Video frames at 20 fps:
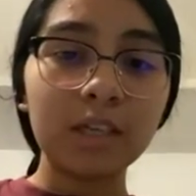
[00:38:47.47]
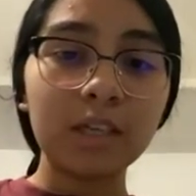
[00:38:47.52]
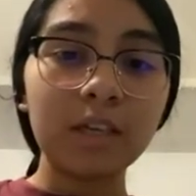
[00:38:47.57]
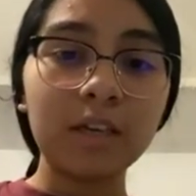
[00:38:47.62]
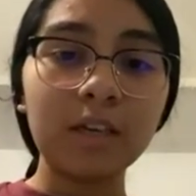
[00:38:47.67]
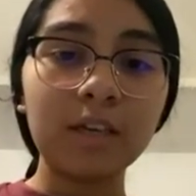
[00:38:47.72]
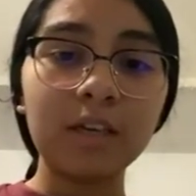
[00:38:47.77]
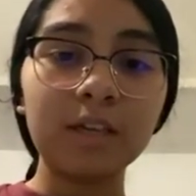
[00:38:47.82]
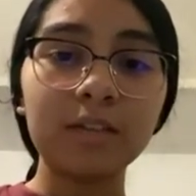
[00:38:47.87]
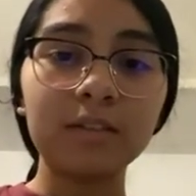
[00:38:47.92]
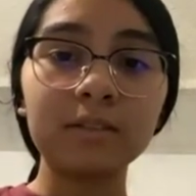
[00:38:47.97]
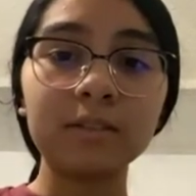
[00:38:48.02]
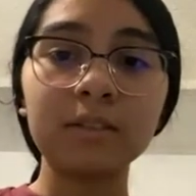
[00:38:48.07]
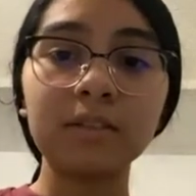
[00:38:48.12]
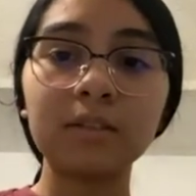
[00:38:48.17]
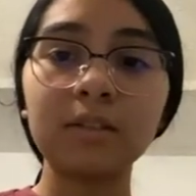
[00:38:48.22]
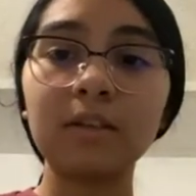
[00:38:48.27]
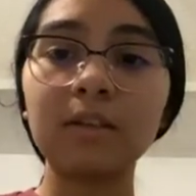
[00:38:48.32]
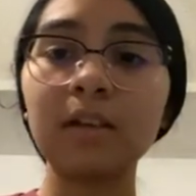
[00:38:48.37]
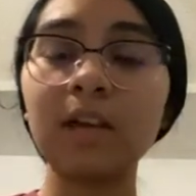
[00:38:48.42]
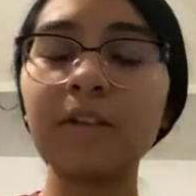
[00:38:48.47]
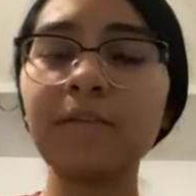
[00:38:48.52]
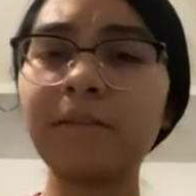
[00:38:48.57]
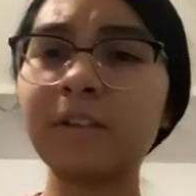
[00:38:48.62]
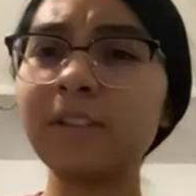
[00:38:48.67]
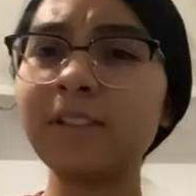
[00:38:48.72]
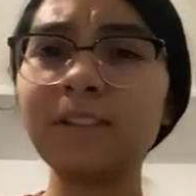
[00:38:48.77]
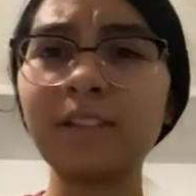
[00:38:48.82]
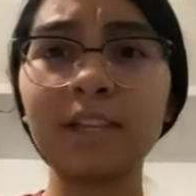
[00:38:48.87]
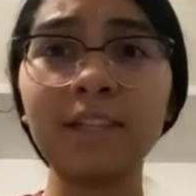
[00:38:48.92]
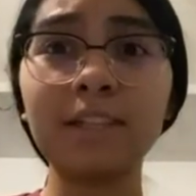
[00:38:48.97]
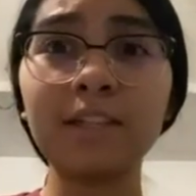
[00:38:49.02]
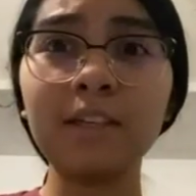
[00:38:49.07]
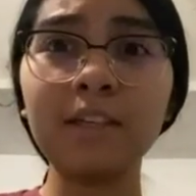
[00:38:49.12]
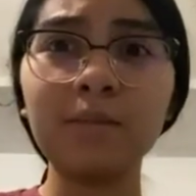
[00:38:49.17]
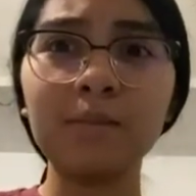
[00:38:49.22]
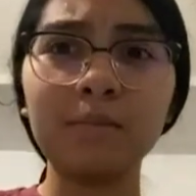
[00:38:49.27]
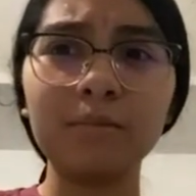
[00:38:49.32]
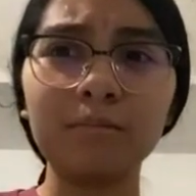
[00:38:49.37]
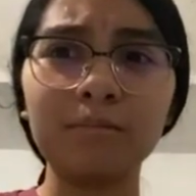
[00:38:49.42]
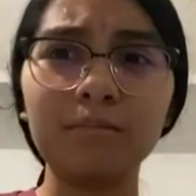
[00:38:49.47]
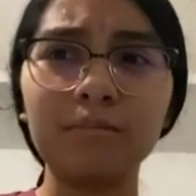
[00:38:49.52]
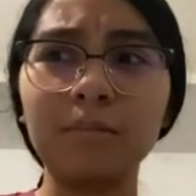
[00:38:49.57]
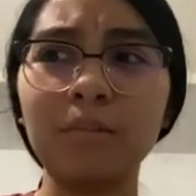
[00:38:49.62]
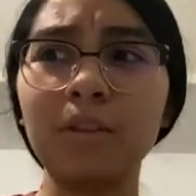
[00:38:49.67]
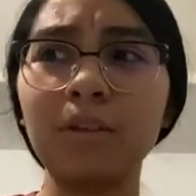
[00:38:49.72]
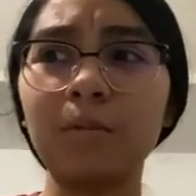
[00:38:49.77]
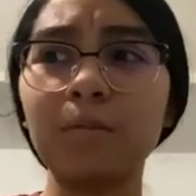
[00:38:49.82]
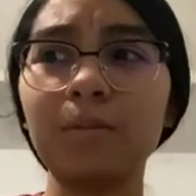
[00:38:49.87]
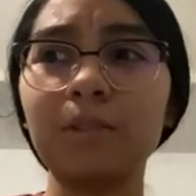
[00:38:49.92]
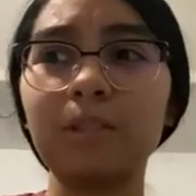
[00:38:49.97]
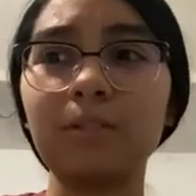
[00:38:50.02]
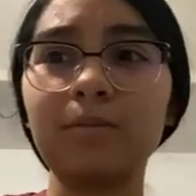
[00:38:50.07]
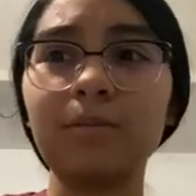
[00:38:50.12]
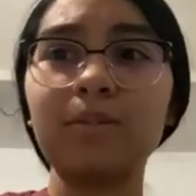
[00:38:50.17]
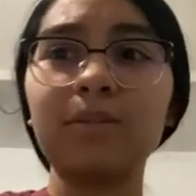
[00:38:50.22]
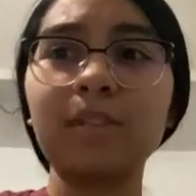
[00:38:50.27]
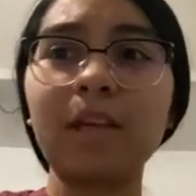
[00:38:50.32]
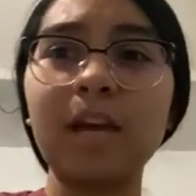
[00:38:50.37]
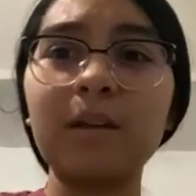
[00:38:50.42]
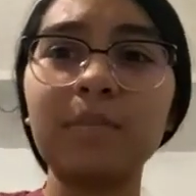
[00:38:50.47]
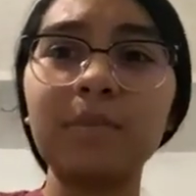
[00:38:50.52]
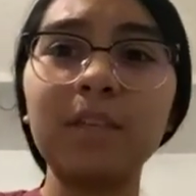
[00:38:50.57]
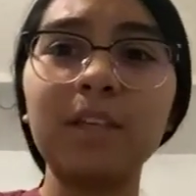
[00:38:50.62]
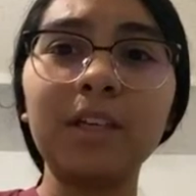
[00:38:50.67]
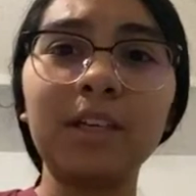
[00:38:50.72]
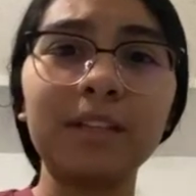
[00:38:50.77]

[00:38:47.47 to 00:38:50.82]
And at first I didn't know this was happening.